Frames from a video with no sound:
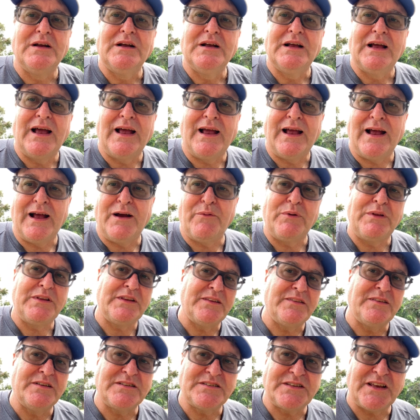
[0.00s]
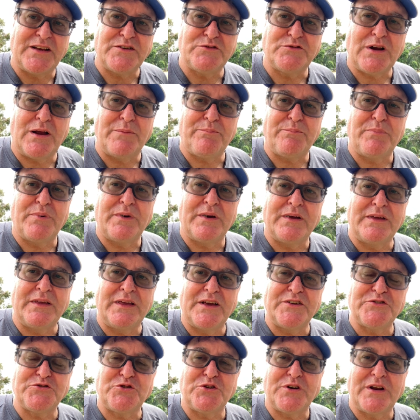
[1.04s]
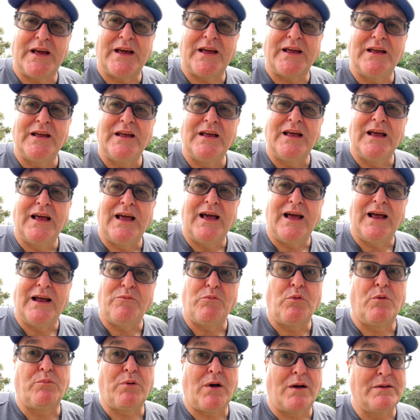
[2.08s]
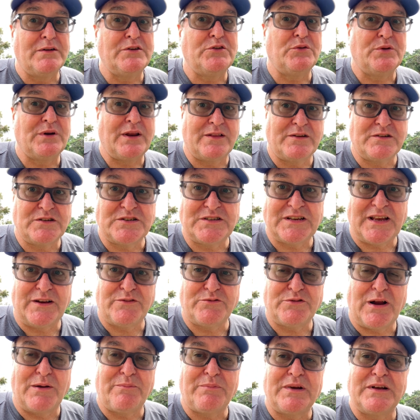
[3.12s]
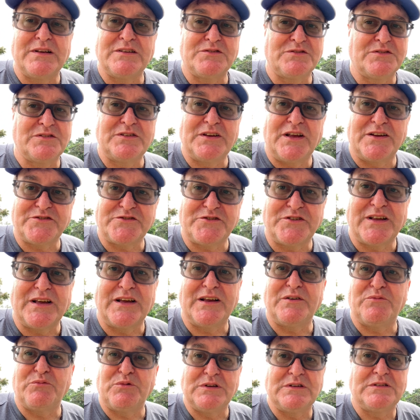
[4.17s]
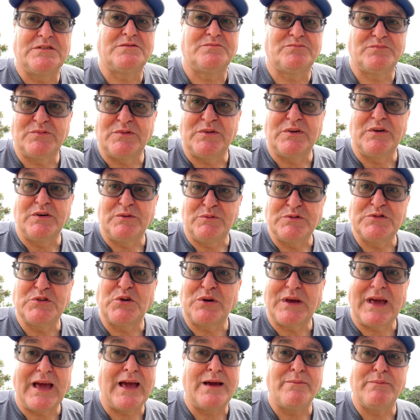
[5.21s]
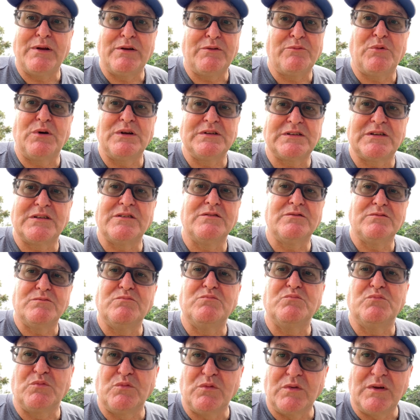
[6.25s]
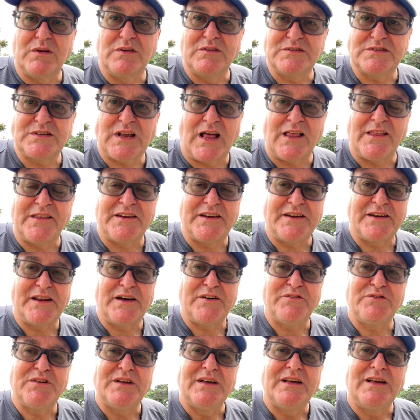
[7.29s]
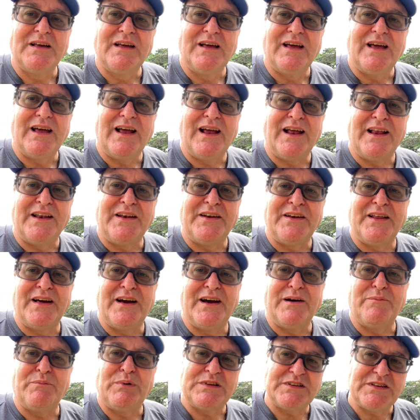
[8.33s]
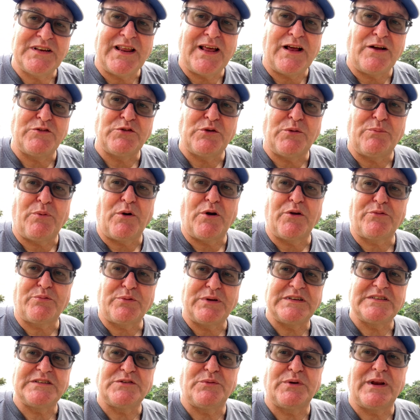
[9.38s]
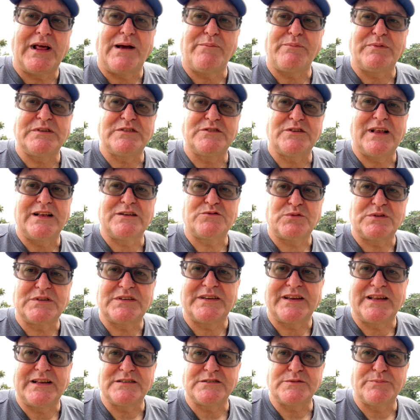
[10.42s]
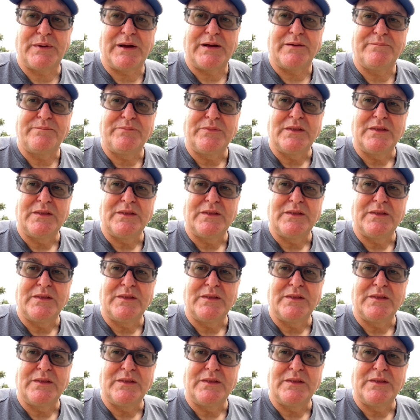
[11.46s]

And we did the sand trap yesterday, and we'll probably do another sand trap because yesterday was okay, but it wasn't solid enough. And but today I'll do a par 3, see what happens. So that's what today's about.